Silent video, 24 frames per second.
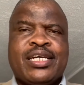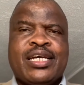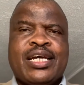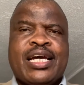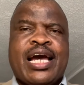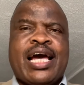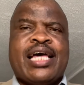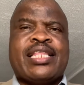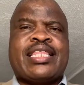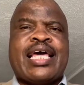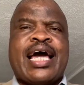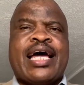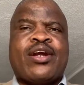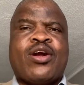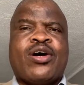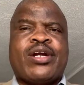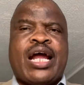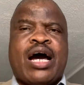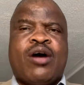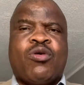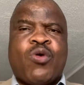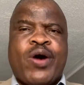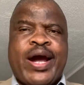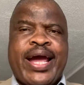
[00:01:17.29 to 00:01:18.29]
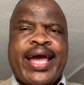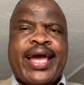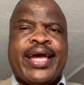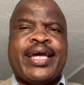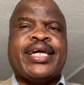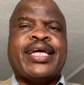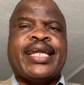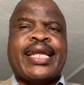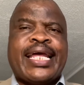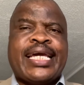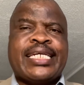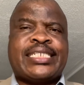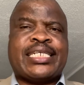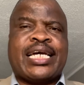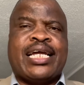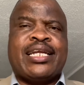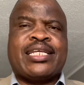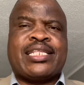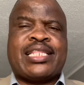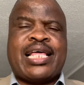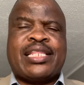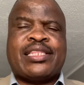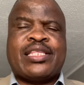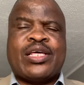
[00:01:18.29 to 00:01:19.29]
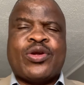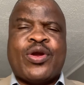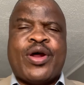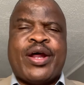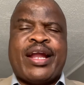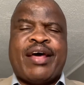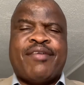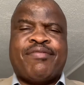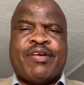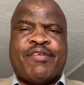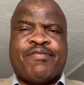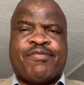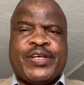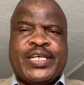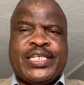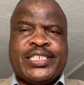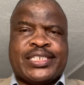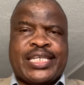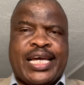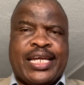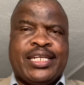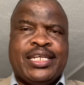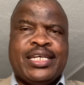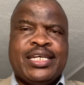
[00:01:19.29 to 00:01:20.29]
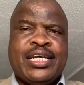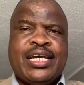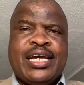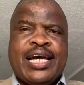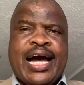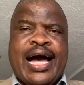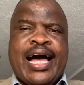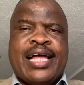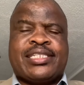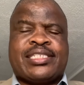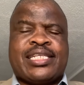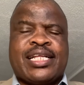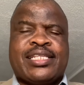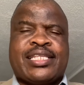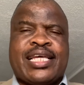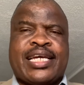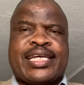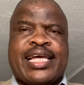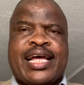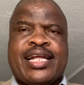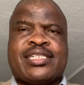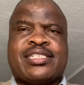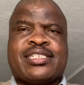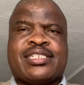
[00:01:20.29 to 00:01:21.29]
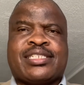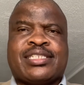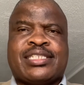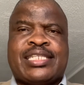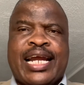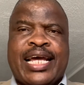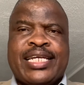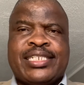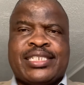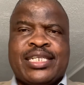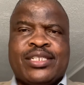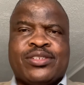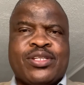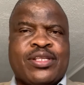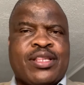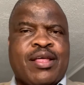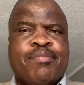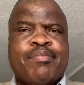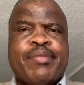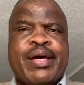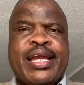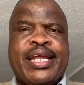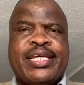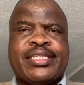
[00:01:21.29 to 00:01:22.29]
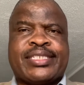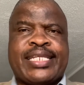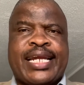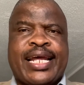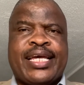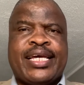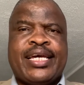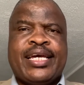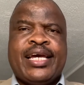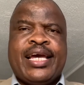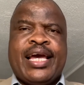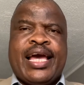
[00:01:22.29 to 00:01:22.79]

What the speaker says: and they are not aware initially that they don't have a vision until they get straight into the ministry.